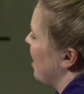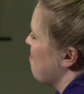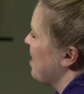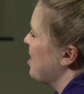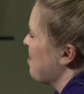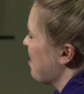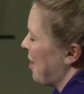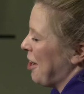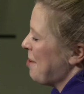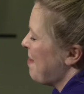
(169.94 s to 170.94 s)
I've been to with
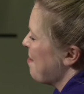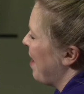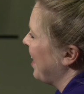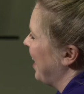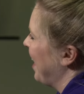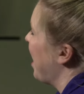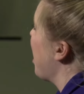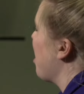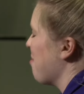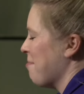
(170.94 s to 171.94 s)
her in my belly,
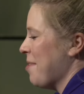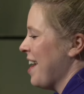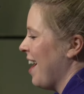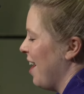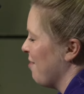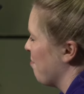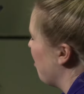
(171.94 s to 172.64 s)
uh, we have